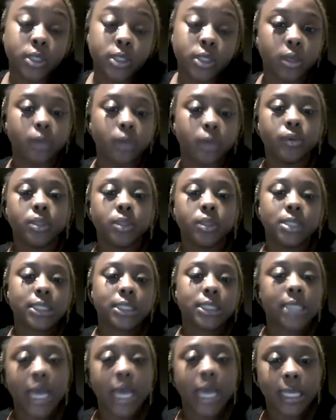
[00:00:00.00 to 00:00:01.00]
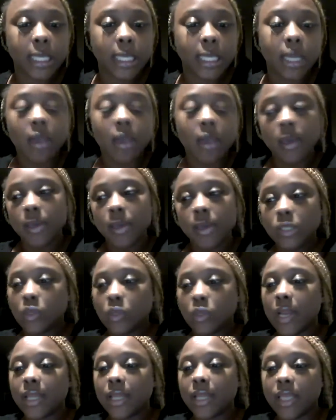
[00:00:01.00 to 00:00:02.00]
so it's exciting. So
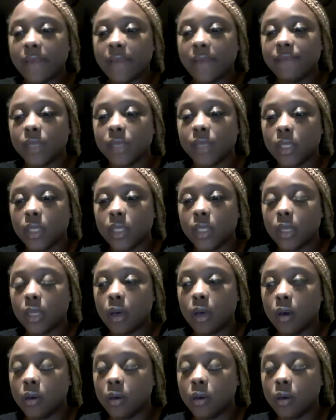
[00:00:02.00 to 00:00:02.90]
I like that feeling.